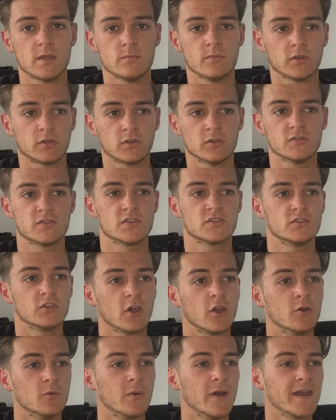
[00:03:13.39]
because there's
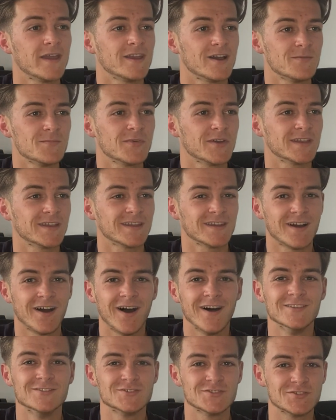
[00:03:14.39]
no way I'm bringing
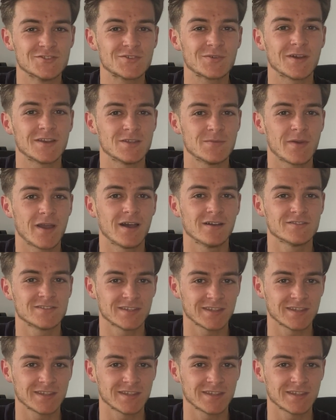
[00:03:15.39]
£120